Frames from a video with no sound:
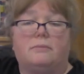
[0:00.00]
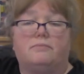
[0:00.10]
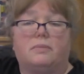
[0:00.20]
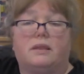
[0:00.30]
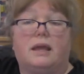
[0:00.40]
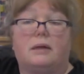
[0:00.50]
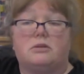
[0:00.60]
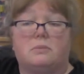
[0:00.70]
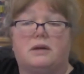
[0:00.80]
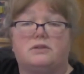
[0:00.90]
the Outer
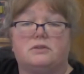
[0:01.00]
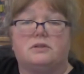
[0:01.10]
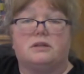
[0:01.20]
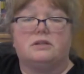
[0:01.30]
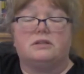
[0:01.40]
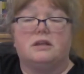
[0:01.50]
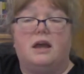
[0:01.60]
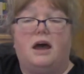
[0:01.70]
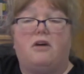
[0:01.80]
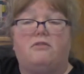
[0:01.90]
Smashers and just
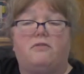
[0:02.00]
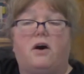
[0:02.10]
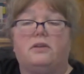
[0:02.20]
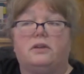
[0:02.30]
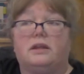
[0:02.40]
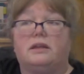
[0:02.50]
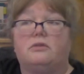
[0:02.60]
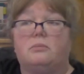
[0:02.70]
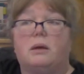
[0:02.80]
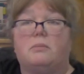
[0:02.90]
how fondly they
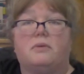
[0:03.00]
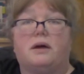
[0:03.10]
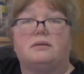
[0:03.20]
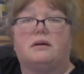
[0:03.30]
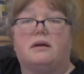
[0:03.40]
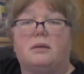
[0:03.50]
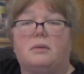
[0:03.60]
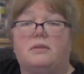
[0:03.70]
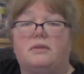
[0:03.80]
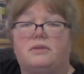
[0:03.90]
remember that time
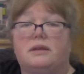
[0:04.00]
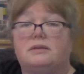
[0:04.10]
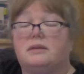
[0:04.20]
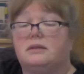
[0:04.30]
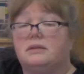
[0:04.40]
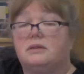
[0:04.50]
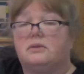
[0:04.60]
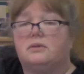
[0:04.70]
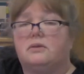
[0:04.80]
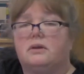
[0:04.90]
and the things that they did
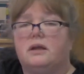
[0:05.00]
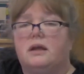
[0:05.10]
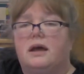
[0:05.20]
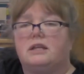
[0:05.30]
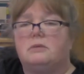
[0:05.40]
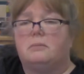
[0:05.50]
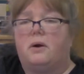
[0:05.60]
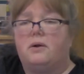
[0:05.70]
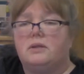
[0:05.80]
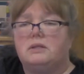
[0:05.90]
learn as being
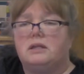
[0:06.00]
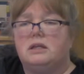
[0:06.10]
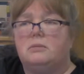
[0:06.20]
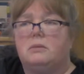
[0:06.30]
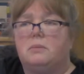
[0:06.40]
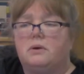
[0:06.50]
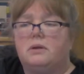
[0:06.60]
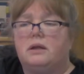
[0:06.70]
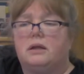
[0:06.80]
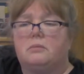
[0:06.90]
part of the team and
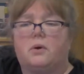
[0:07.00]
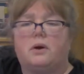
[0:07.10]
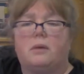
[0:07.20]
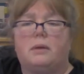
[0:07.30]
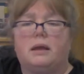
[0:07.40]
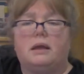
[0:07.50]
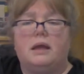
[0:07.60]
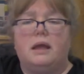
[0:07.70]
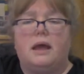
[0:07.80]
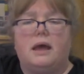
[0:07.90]
building and programming
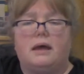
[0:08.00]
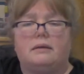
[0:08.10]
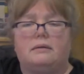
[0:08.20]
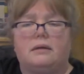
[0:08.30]
and